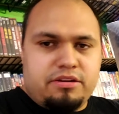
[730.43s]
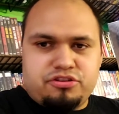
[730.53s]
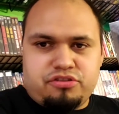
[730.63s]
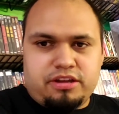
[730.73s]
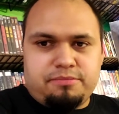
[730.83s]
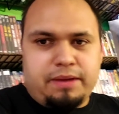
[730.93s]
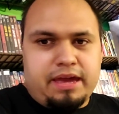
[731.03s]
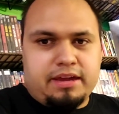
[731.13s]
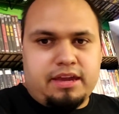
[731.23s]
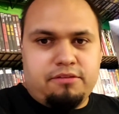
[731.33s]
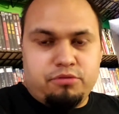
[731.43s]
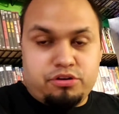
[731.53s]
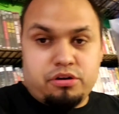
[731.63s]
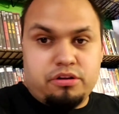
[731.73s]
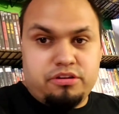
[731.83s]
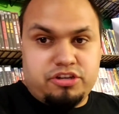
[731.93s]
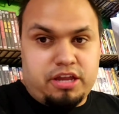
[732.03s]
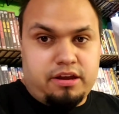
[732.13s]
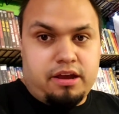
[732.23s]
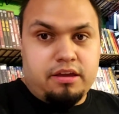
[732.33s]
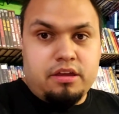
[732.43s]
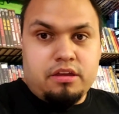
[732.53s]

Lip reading: Strikes Back and Return of the Jedi.